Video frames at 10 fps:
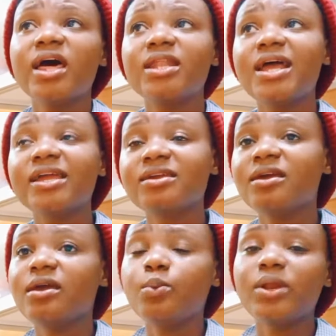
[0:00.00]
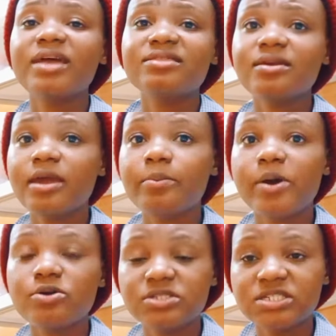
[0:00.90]
like when I think
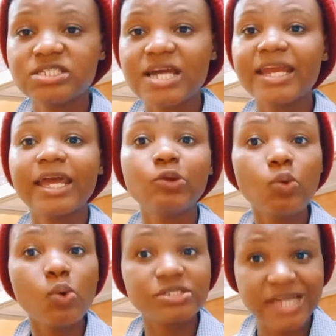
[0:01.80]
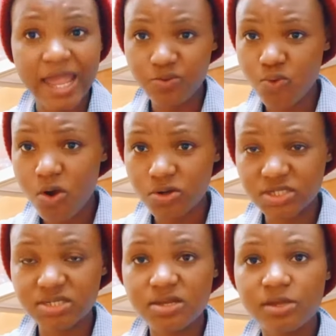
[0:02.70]
about it and I know what I want,